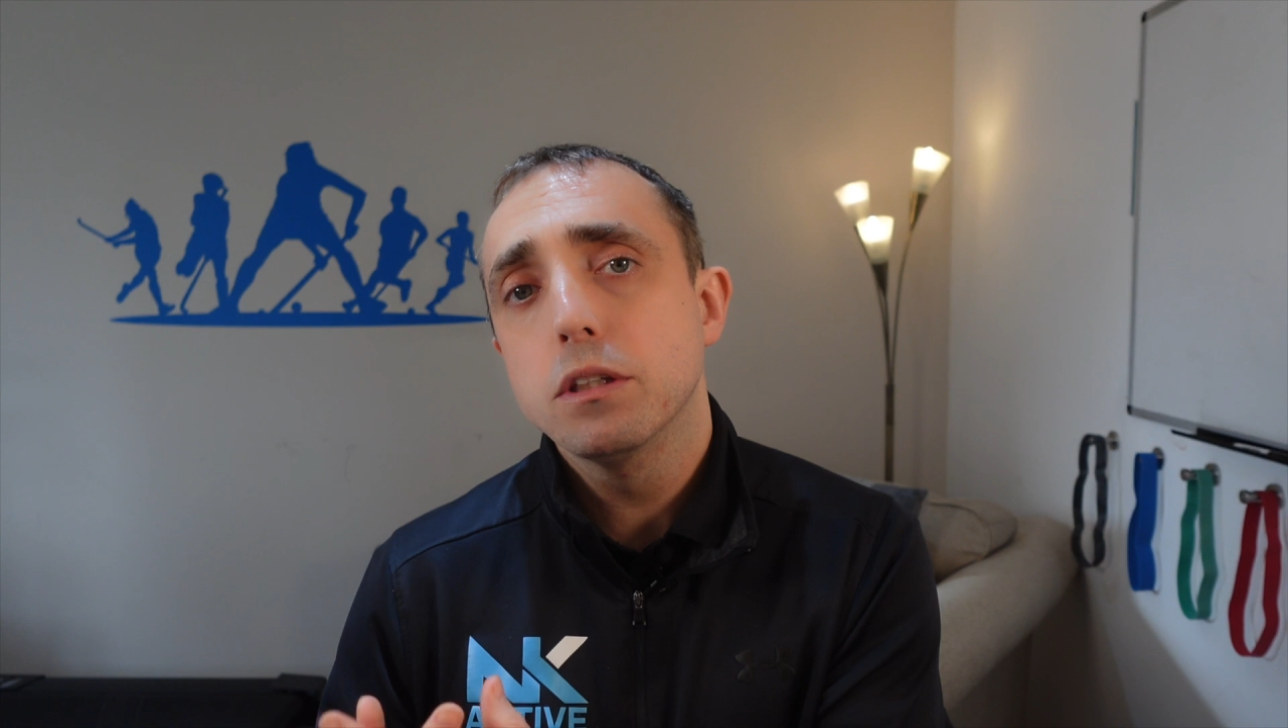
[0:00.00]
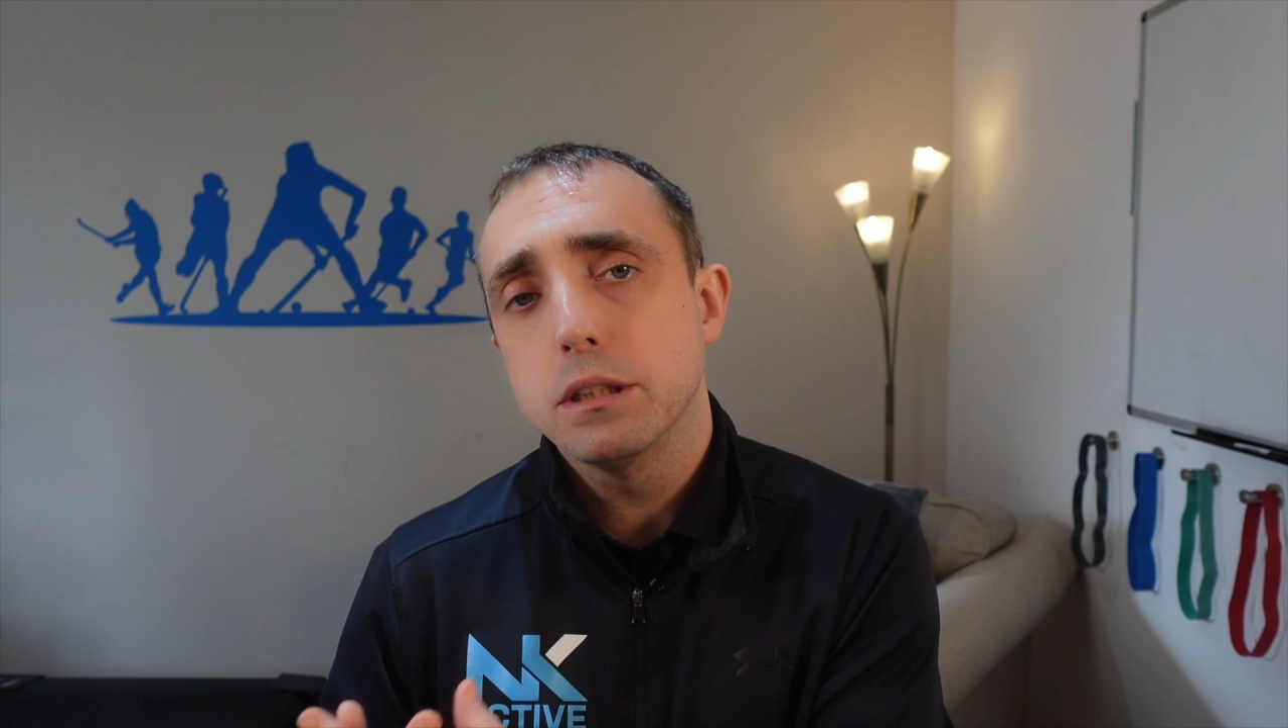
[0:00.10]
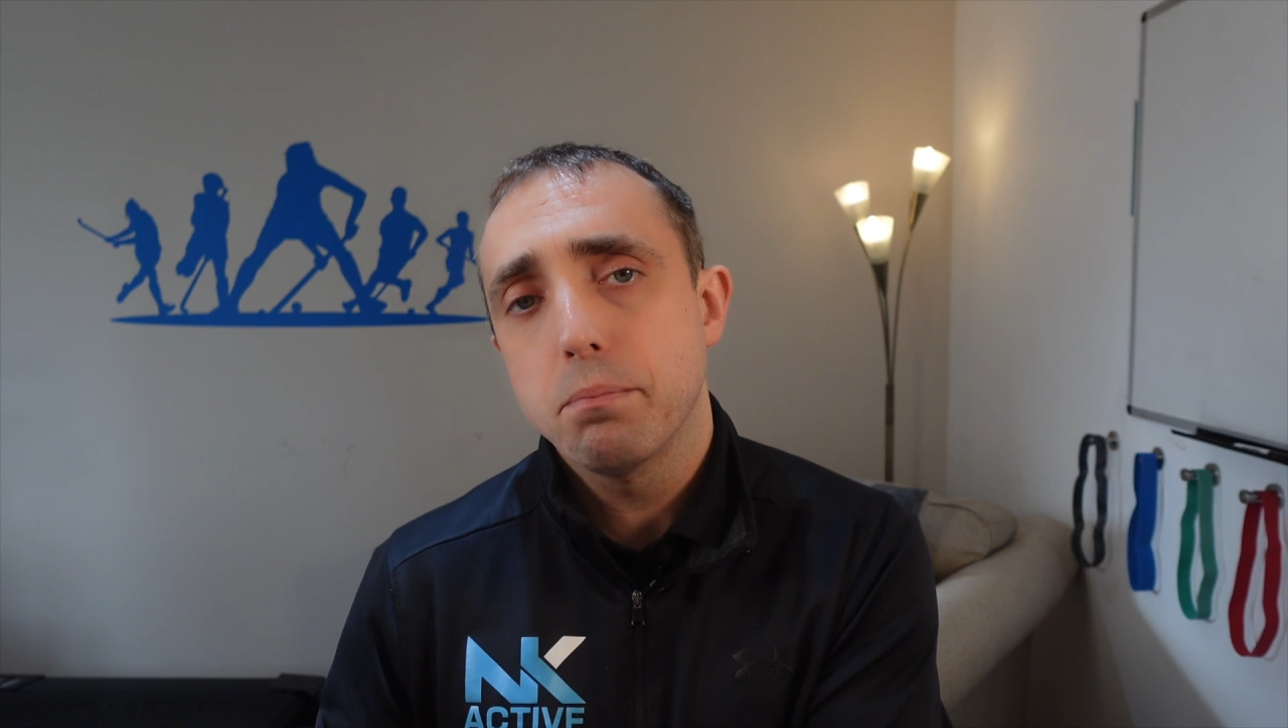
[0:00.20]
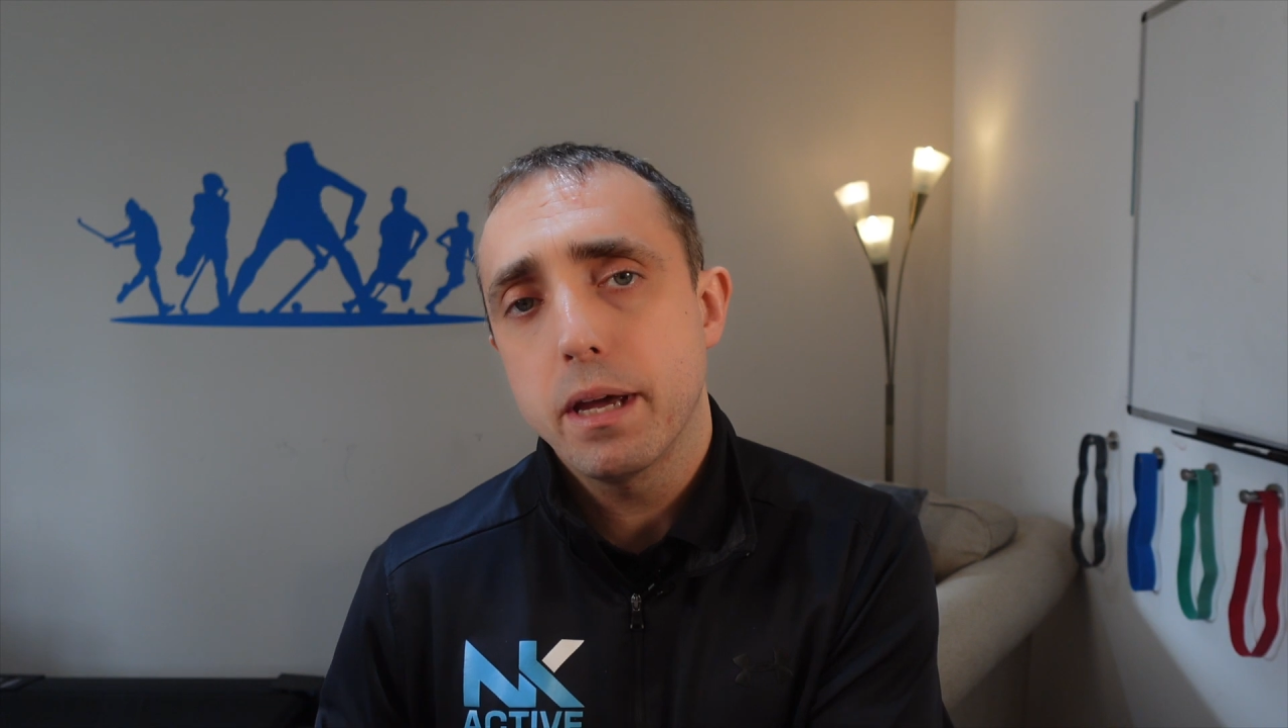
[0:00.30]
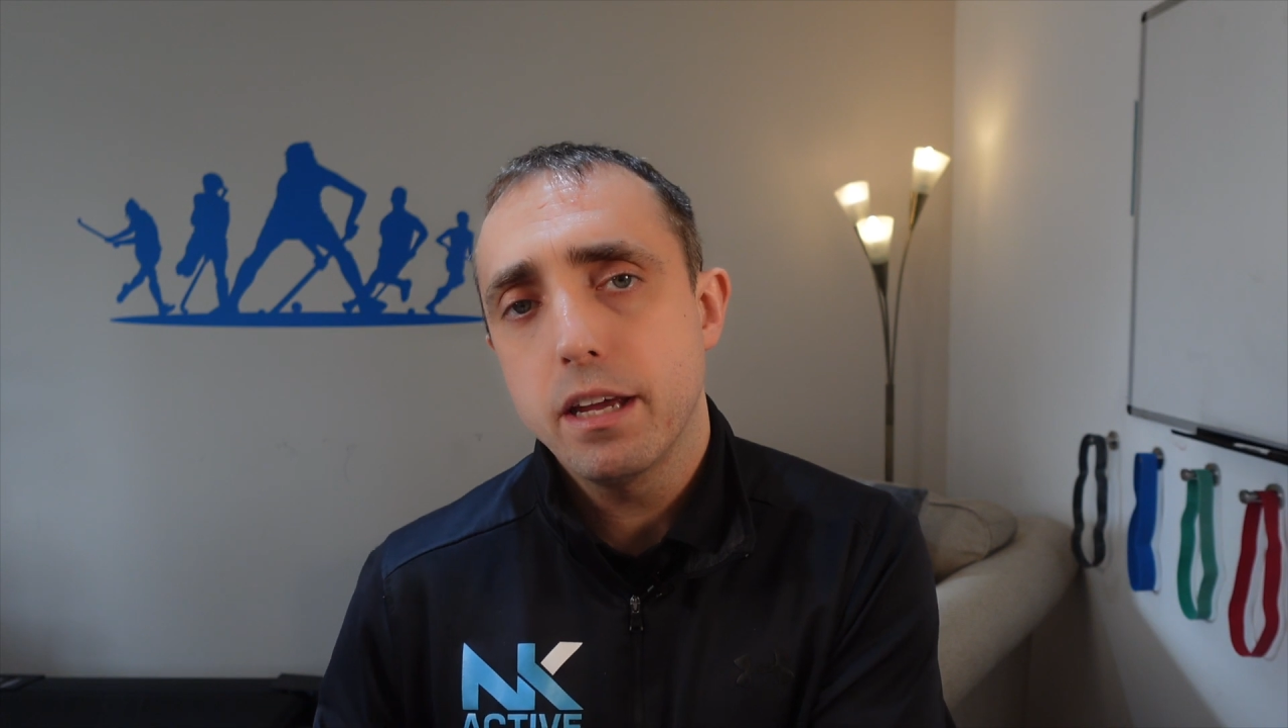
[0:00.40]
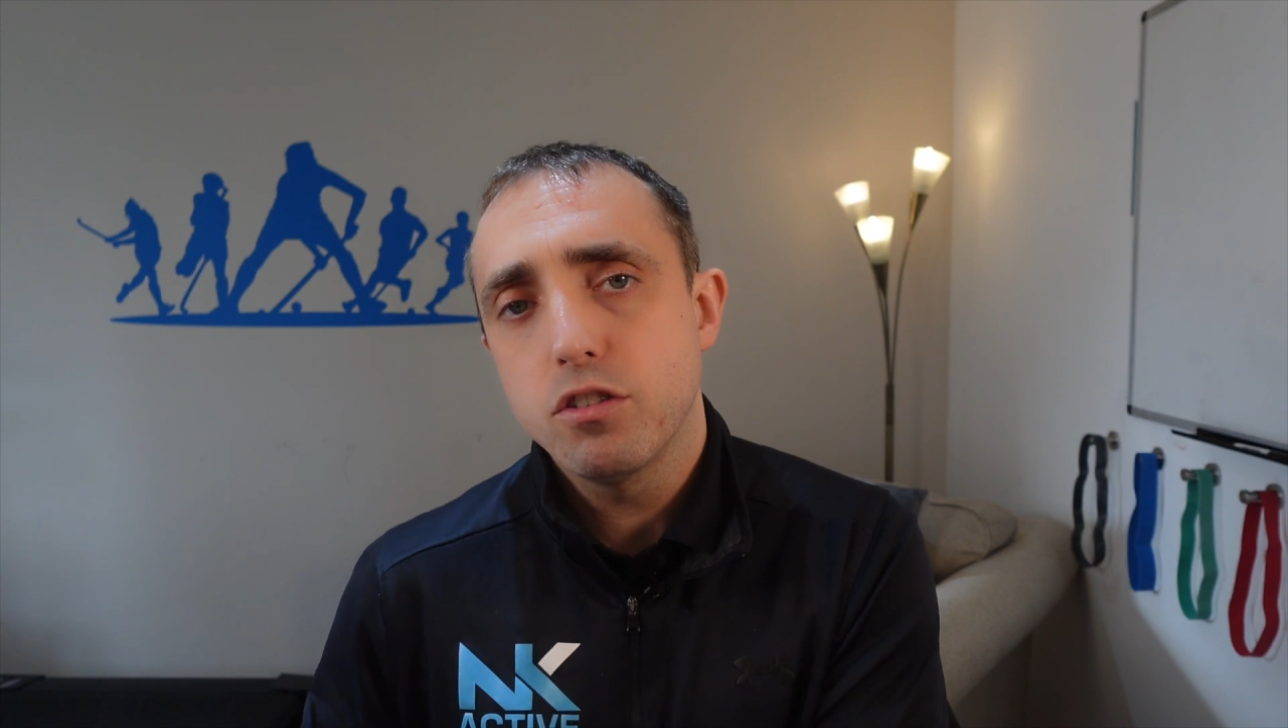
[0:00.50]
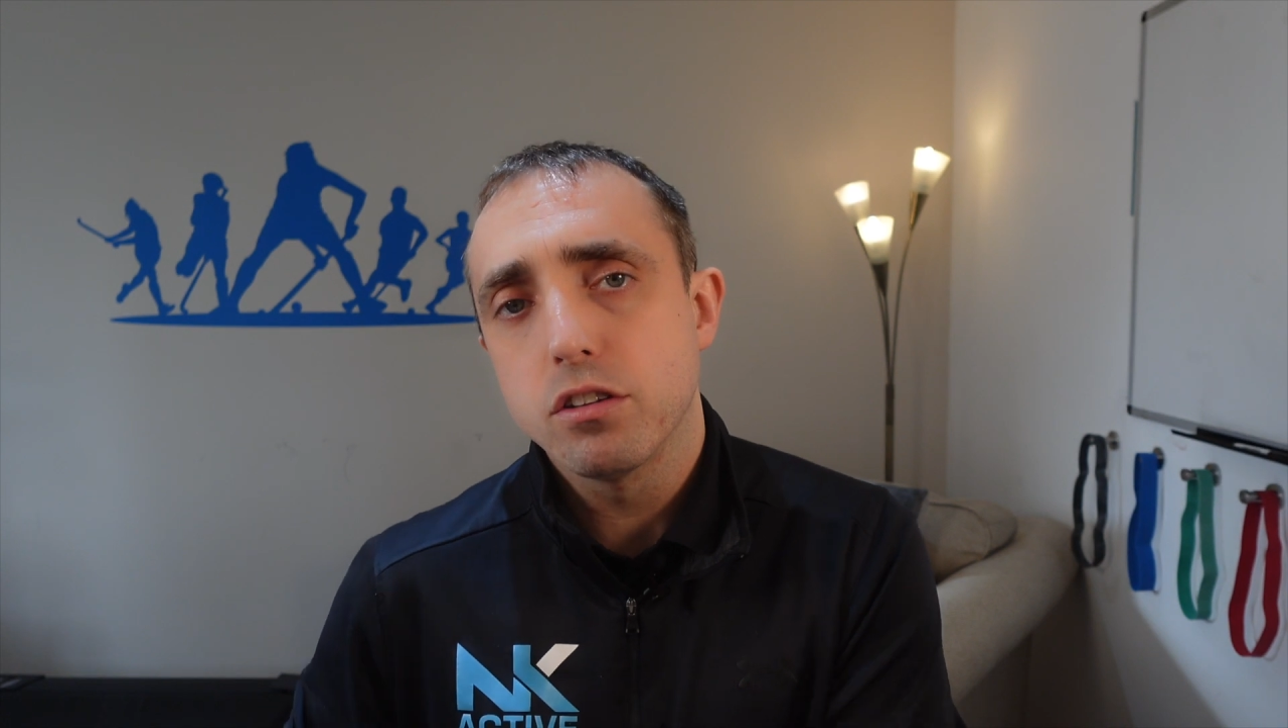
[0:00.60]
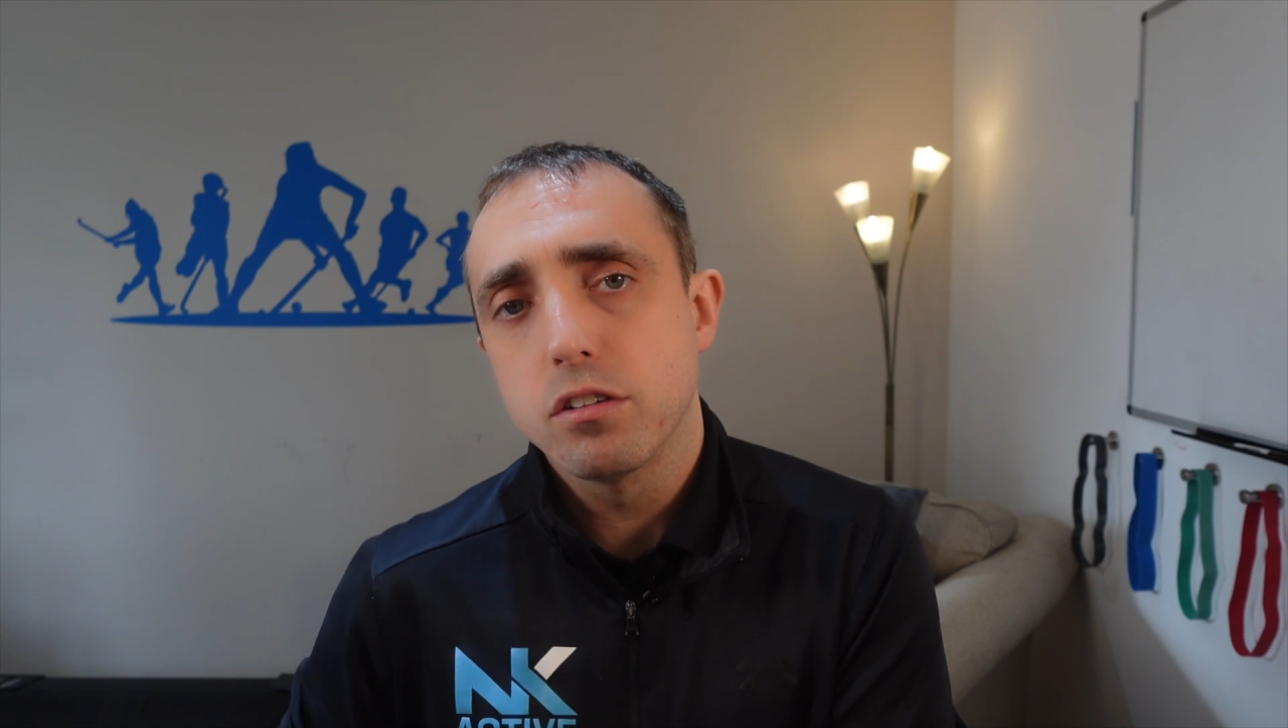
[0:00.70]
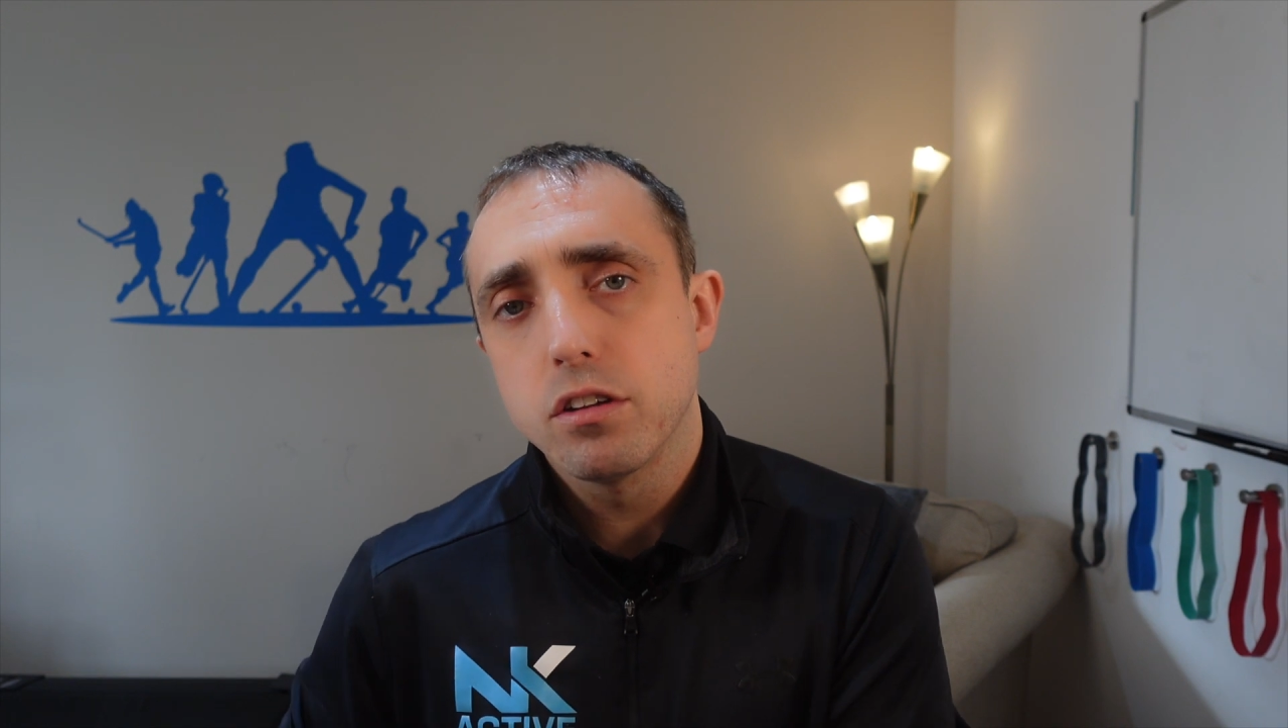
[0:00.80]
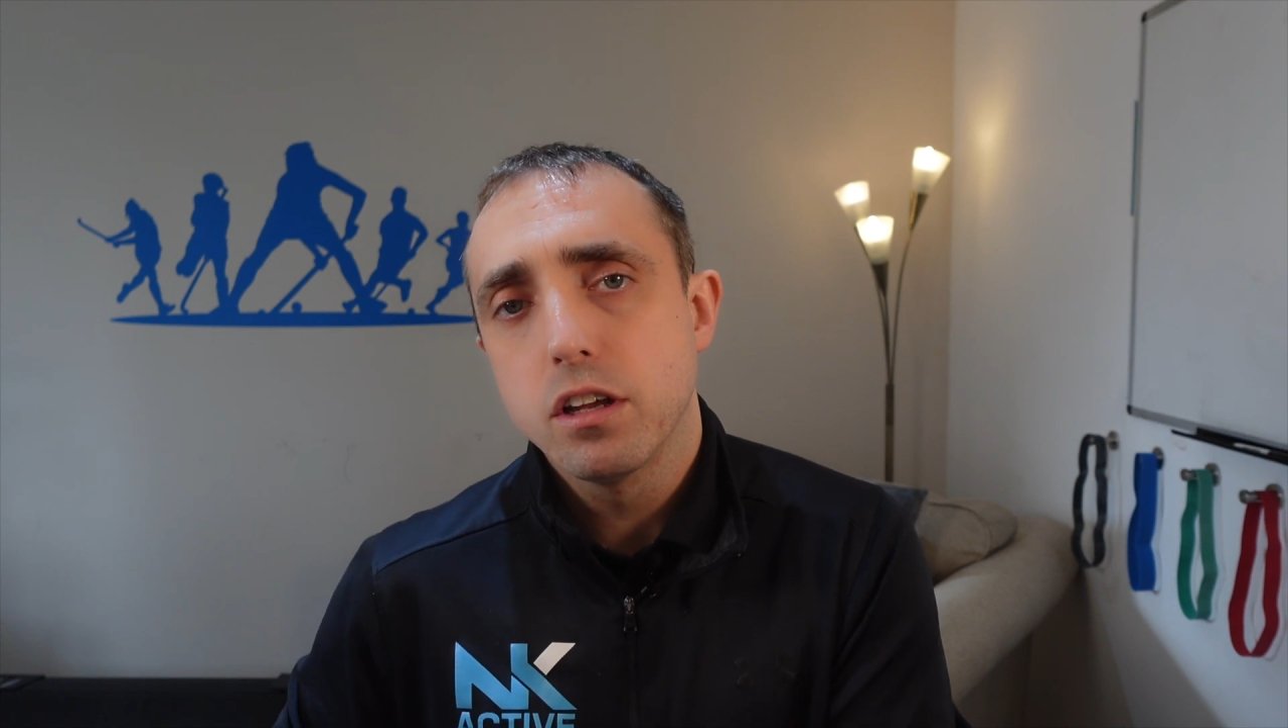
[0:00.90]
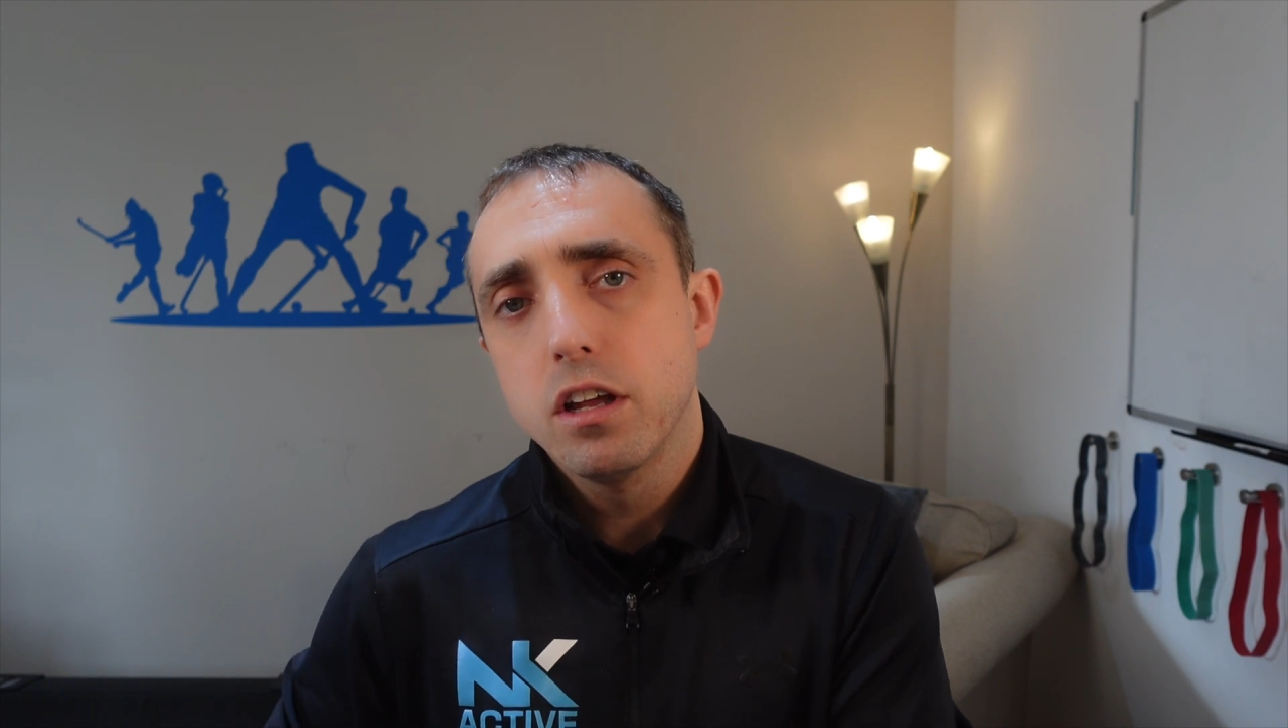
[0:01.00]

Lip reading: as a patient